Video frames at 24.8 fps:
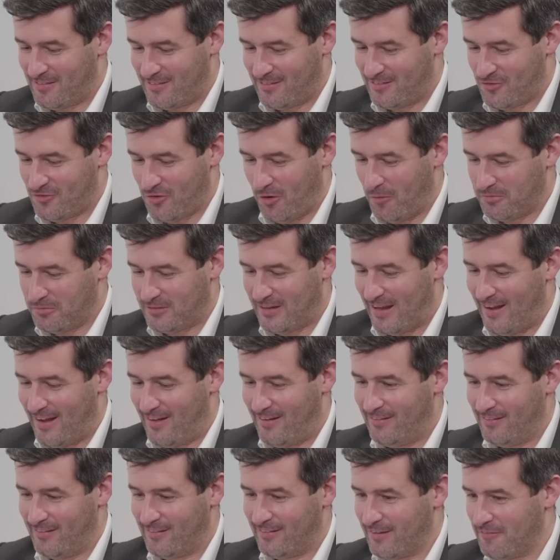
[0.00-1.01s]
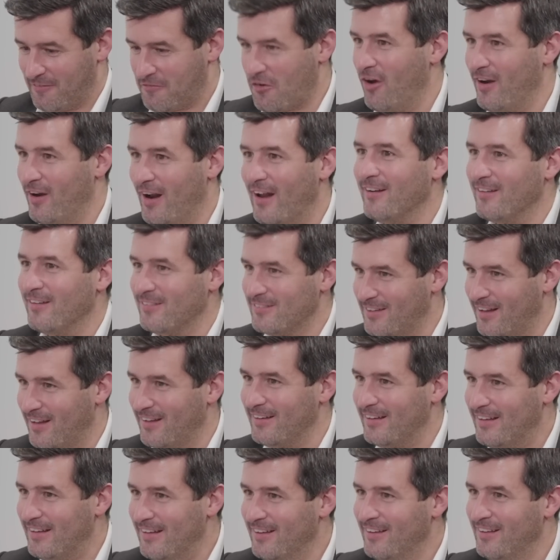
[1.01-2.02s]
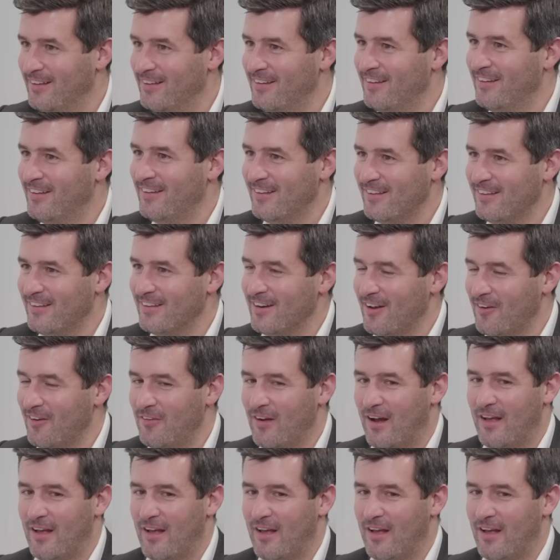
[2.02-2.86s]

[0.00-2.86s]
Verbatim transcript: drops out, they've got an understudy, you know.